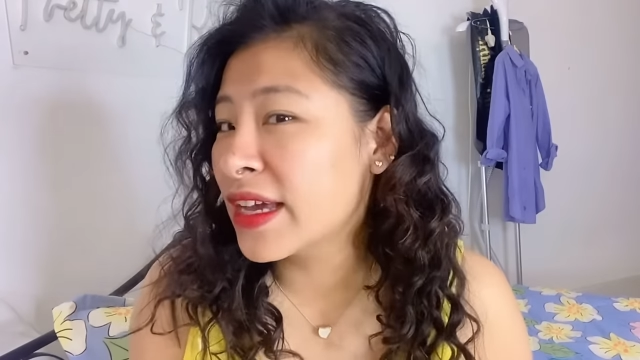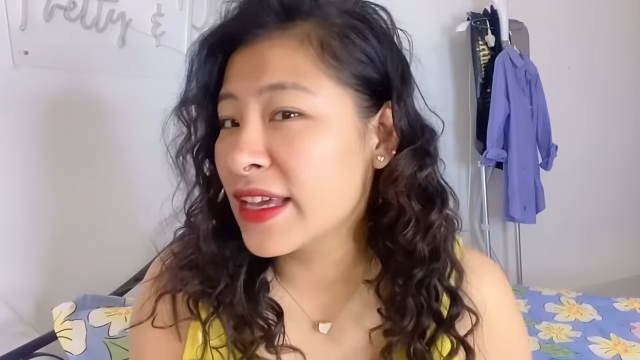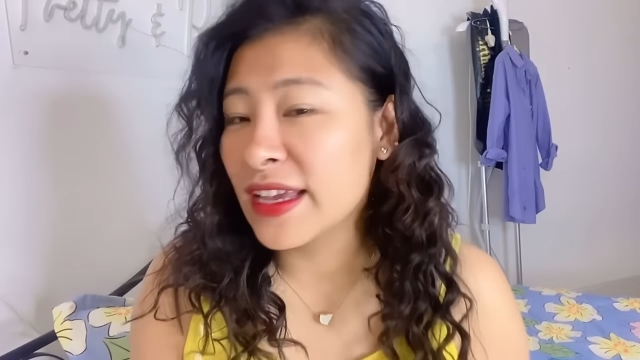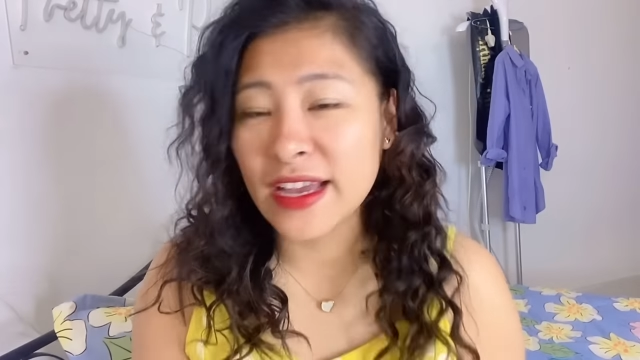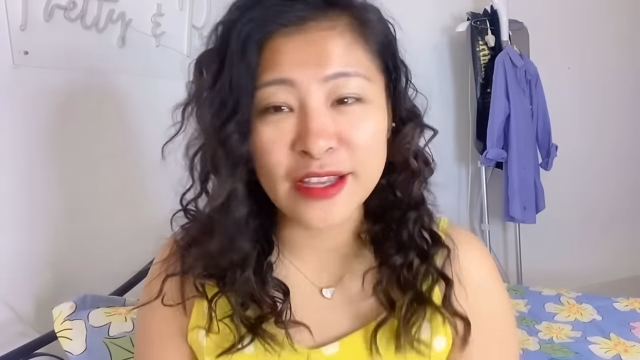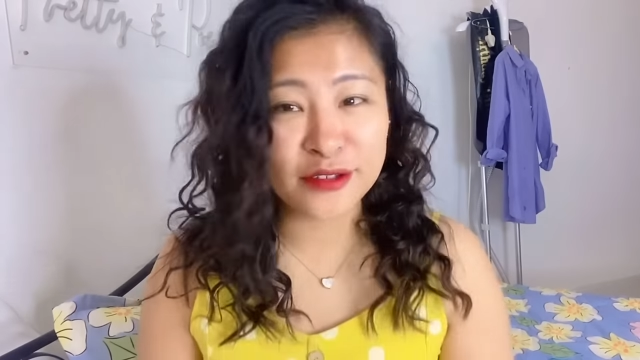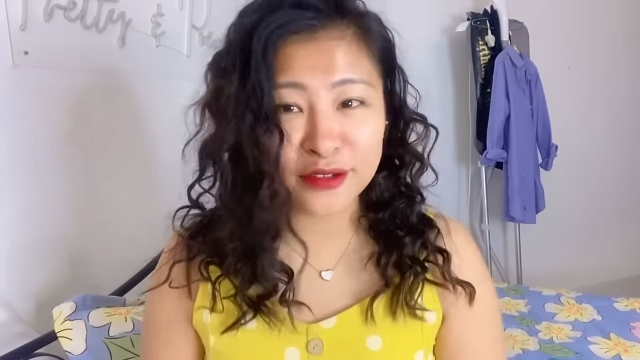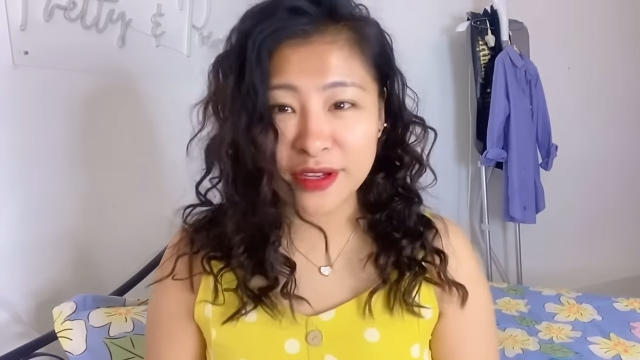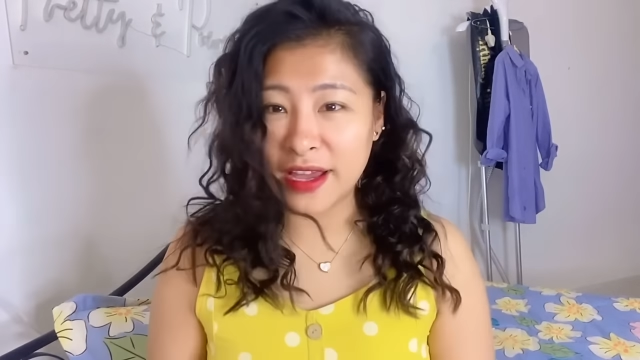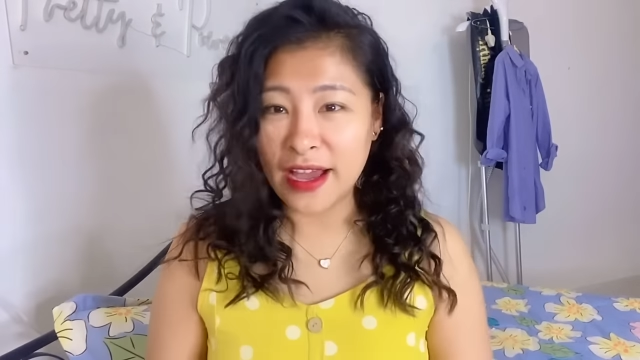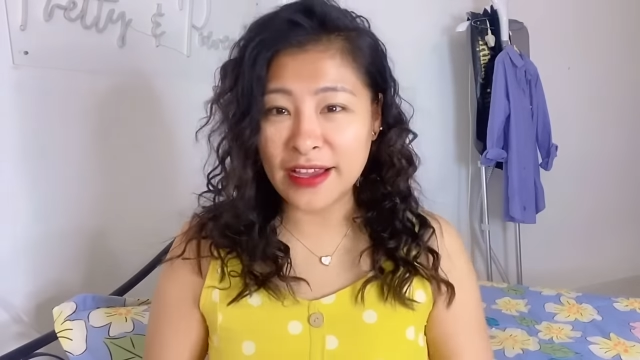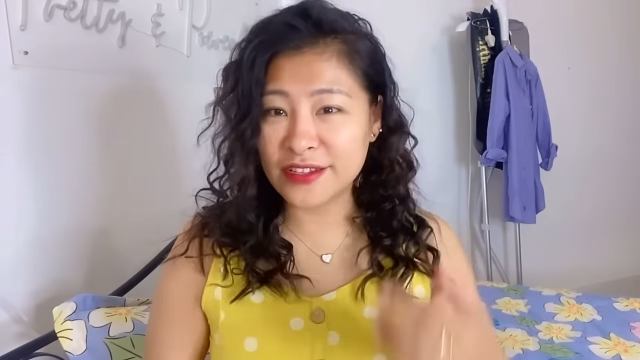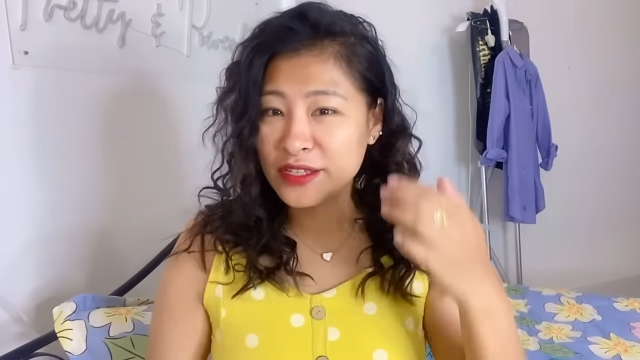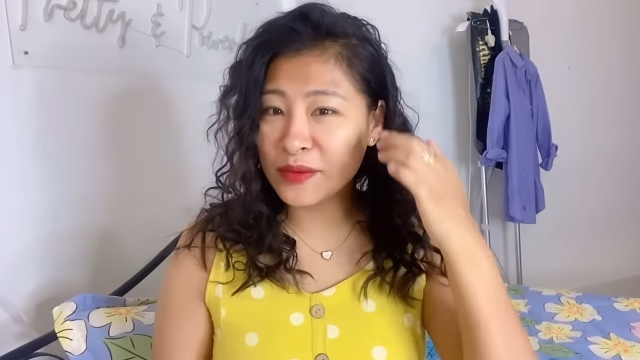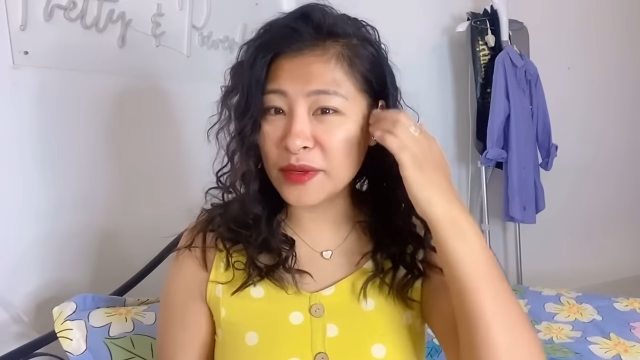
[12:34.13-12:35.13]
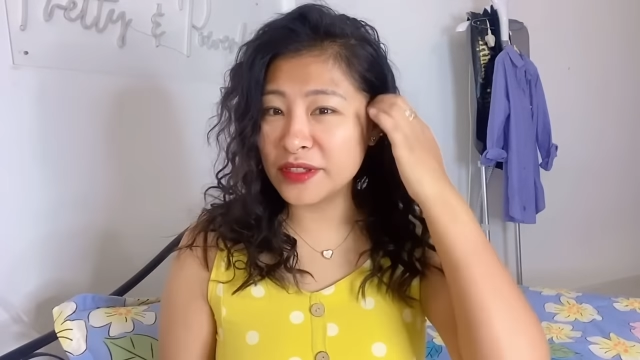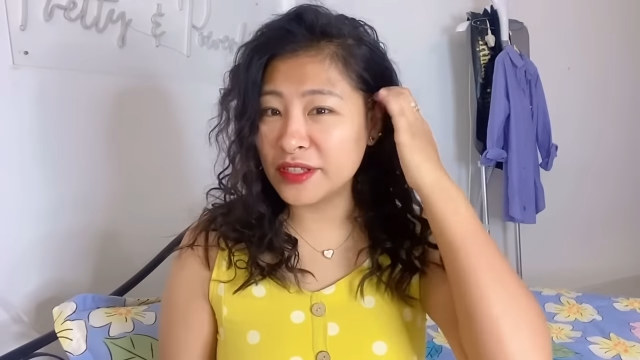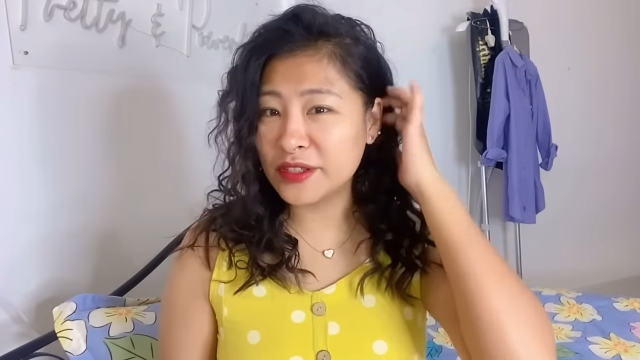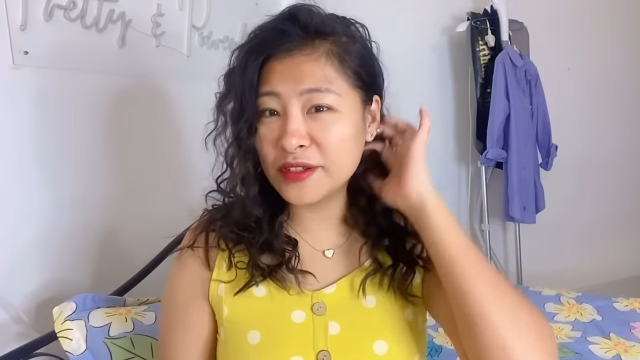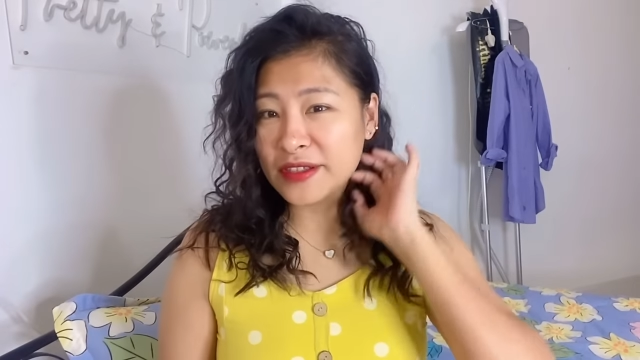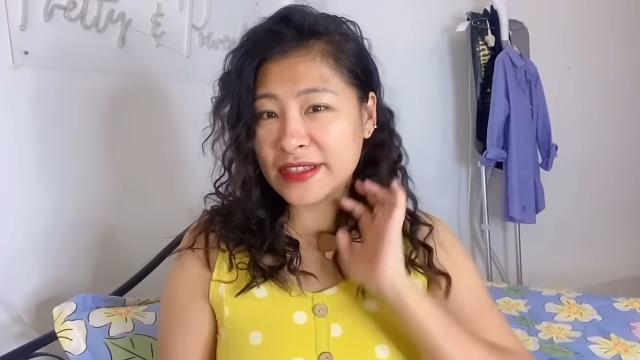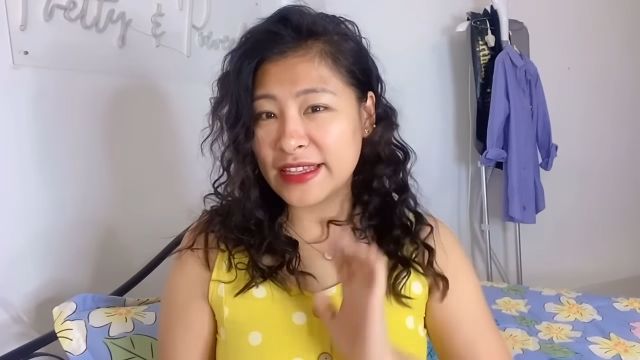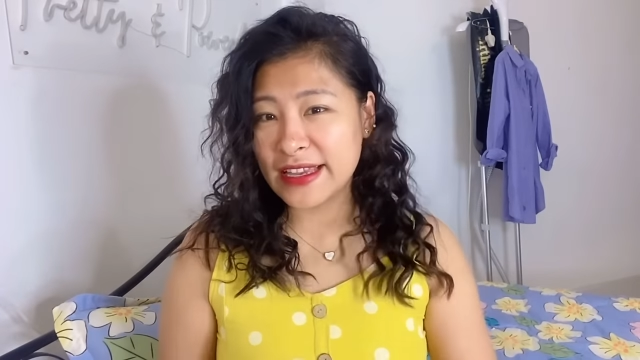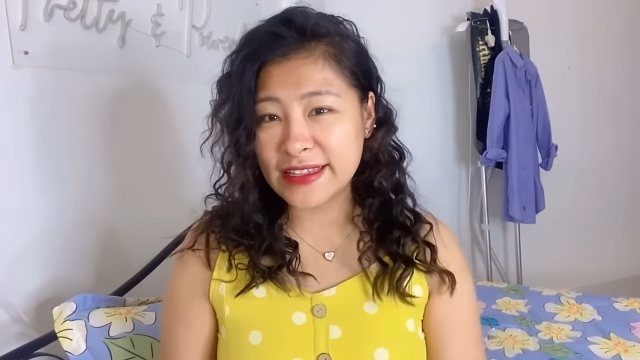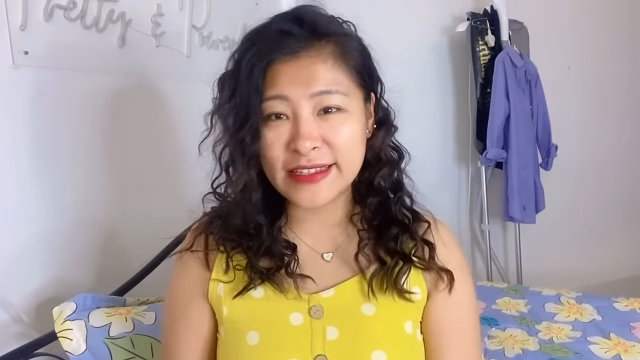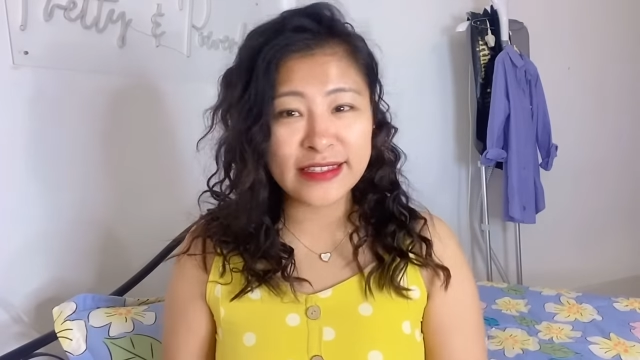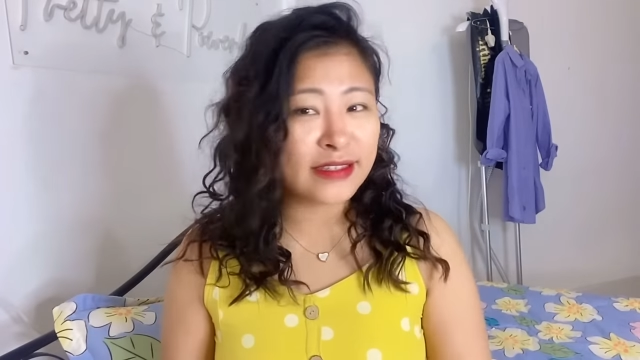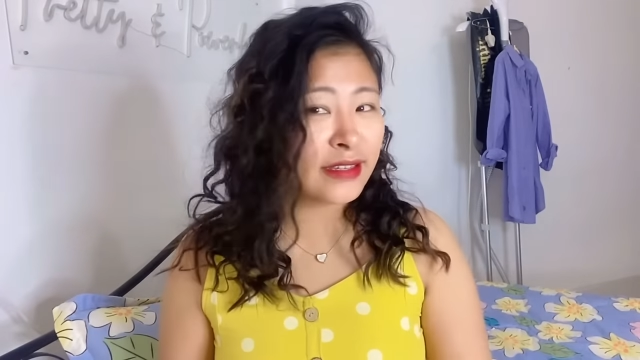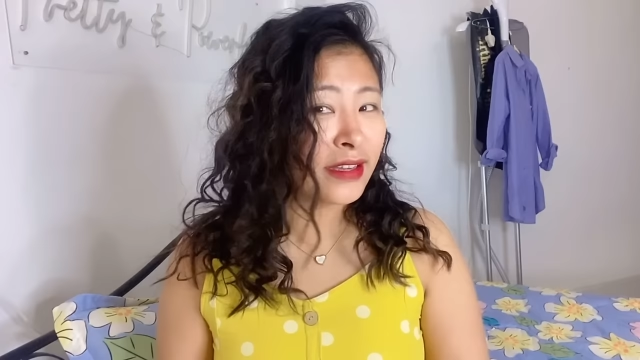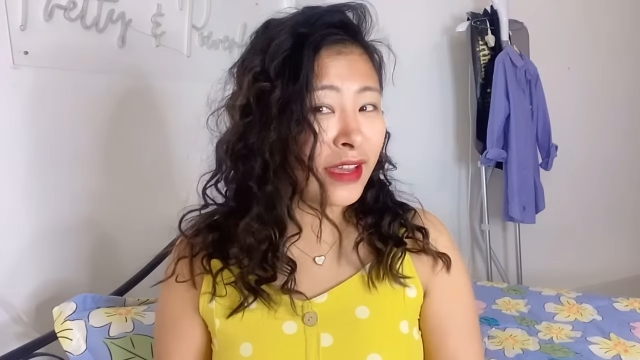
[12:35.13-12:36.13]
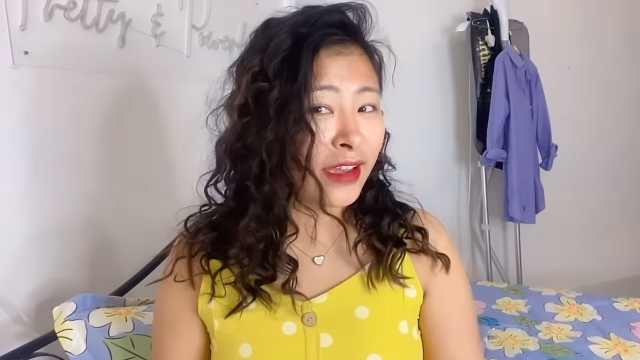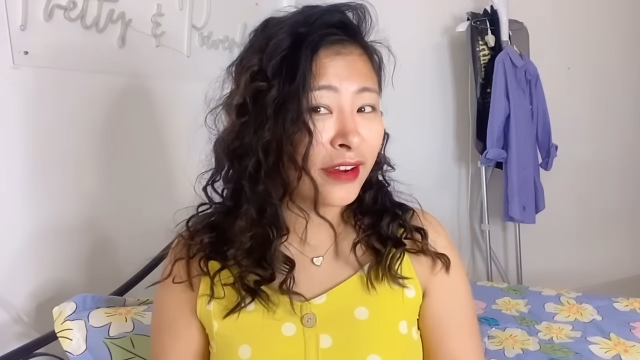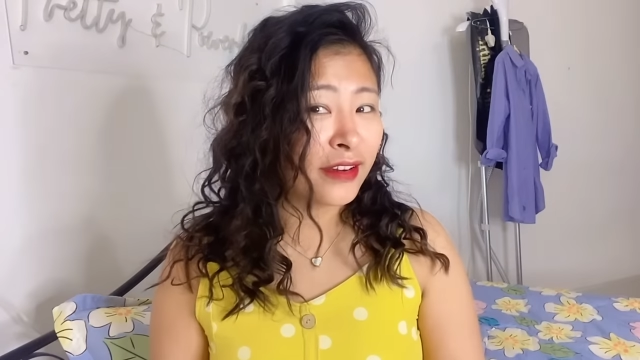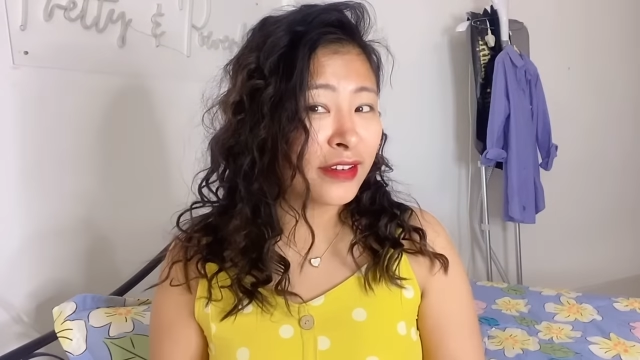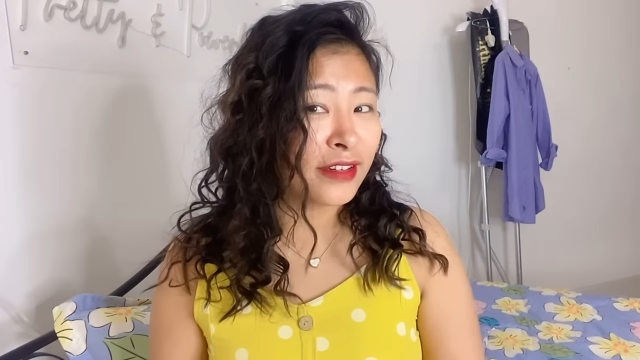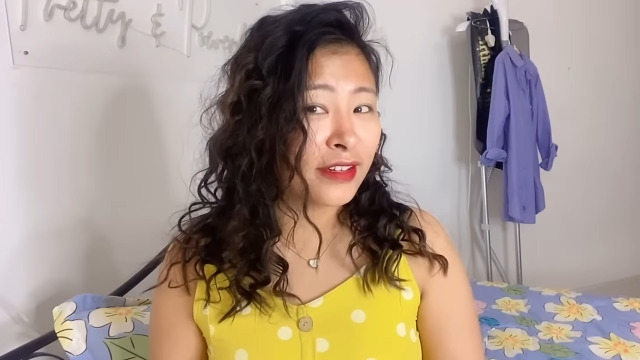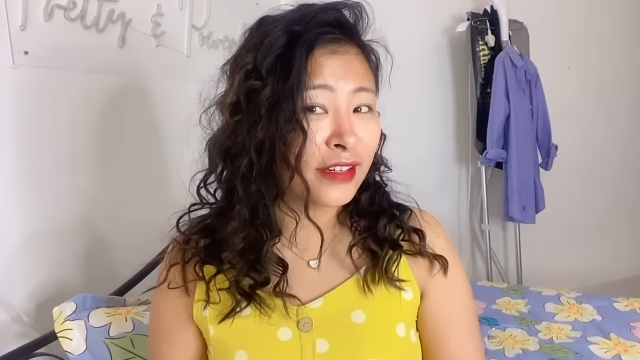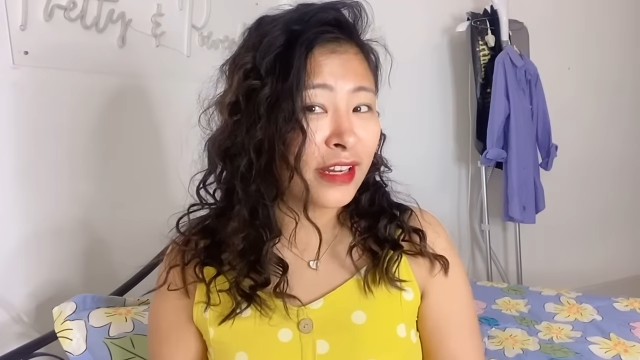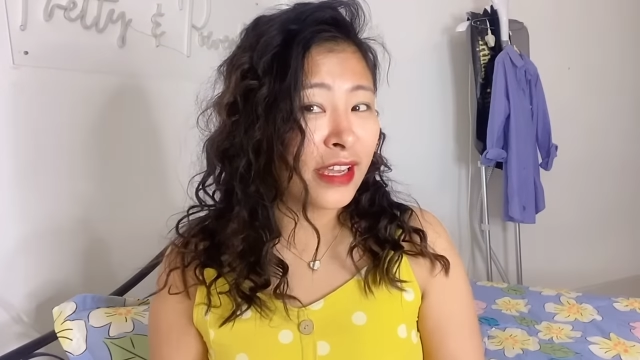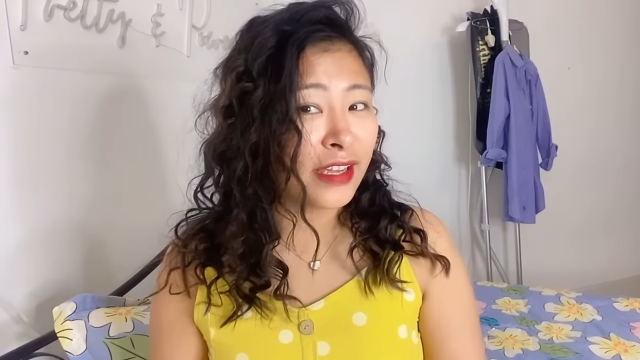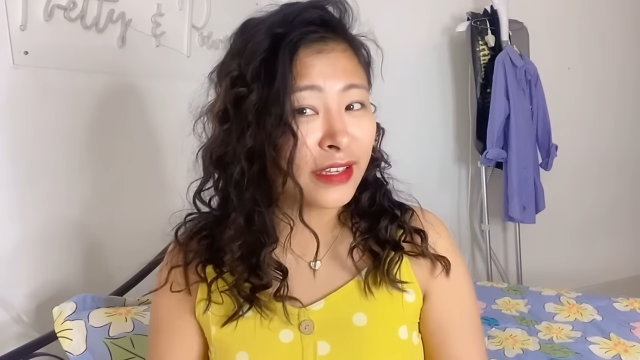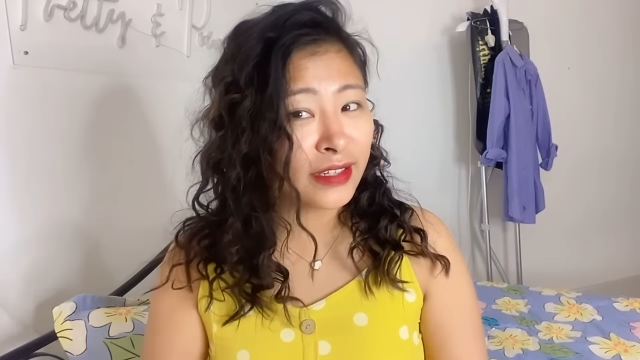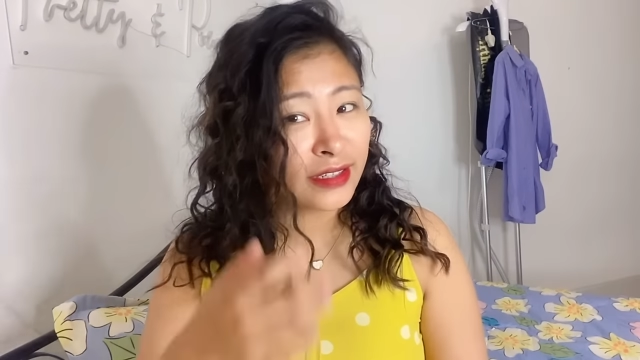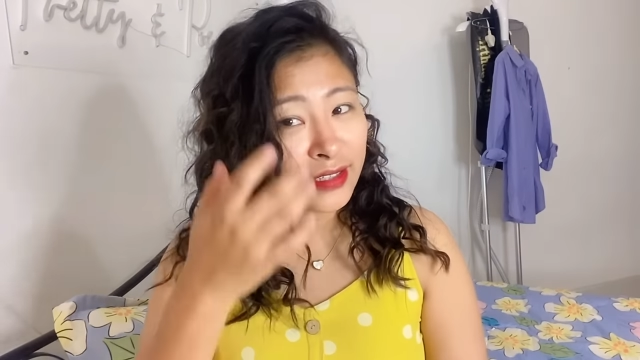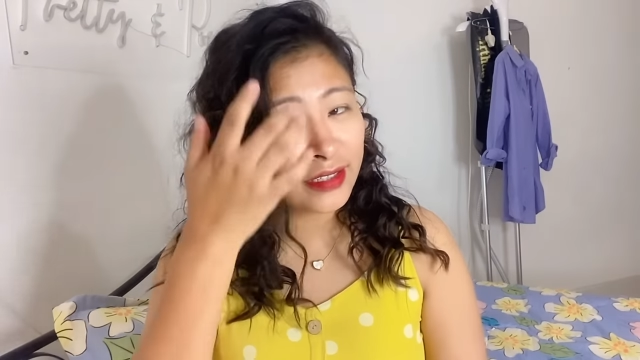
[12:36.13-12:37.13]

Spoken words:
Yeah, so yeah, I just wanted to test hair curling